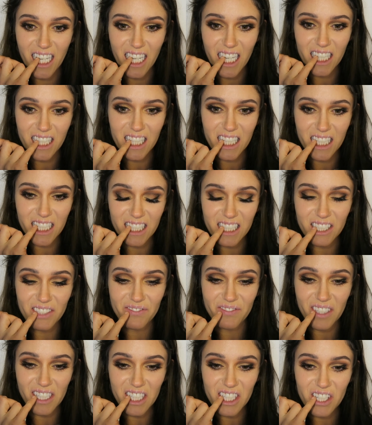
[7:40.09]
And then these are
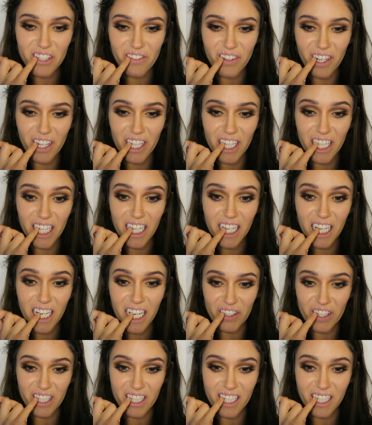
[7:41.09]
much smaller,
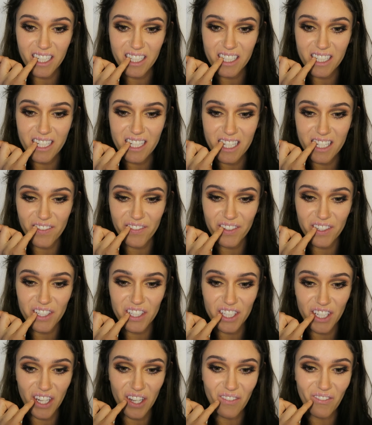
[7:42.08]
but kind of the similar
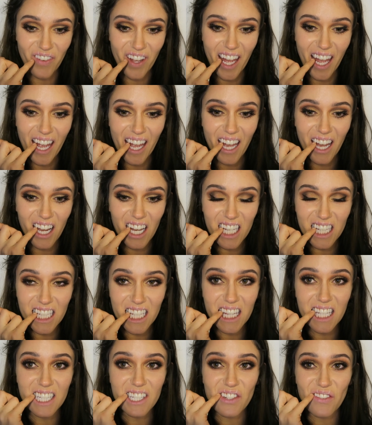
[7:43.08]
shape. And
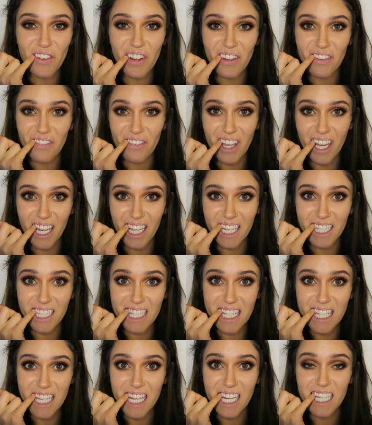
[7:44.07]
then these are my
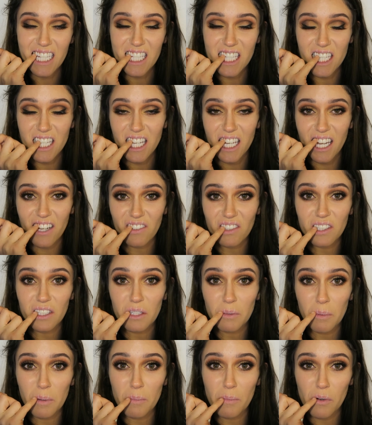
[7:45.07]
fangs, so they have a
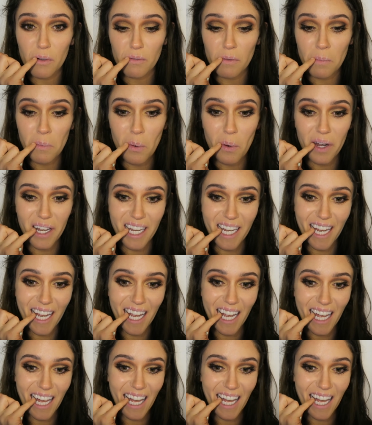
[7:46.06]
little bit more of a point.